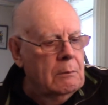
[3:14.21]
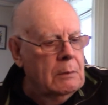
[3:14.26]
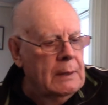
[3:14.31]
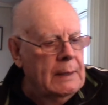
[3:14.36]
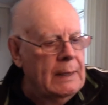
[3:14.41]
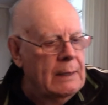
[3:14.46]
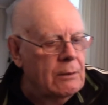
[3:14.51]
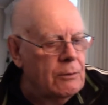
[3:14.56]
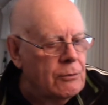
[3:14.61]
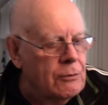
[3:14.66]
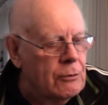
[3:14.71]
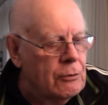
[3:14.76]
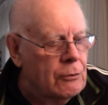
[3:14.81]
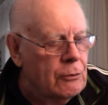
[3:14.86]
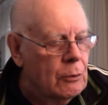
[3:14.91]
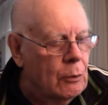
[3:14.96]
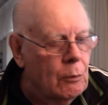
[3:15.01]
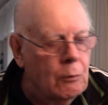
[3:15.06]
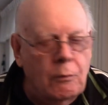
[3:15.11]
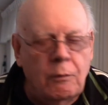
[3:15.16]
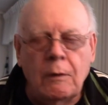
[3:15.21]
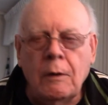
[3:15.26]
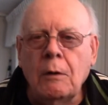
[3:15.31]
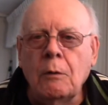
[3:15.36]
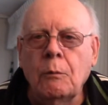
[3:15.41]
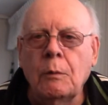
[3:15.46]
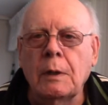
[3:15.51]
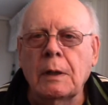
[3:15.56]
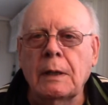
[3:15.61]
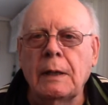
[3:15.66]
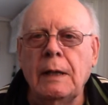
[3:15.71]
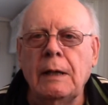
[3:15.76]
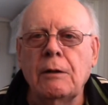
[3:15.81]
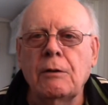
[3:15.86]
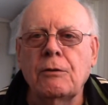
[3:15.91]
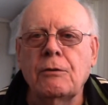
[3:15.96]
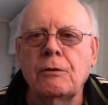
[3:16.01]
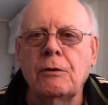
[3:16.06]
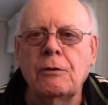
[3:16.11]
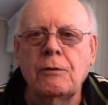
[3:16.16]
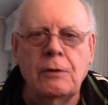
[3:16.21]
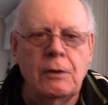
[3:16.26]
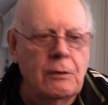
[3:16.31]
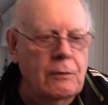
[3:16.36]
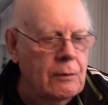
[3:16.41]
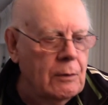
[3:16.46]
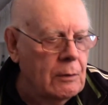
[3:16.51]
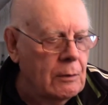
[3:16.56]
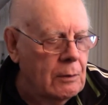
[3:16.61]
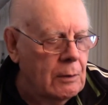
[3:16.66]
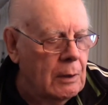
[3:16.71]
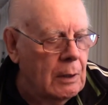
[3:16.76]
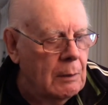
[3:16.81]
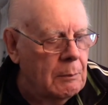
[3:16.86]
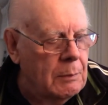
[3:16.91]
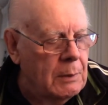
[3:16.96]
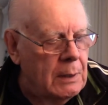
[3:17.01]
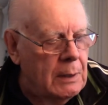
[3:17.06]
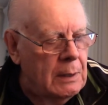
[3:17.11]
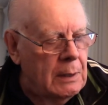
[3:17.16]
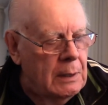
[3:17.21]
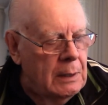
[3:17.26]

canister stove where the canister sits on top.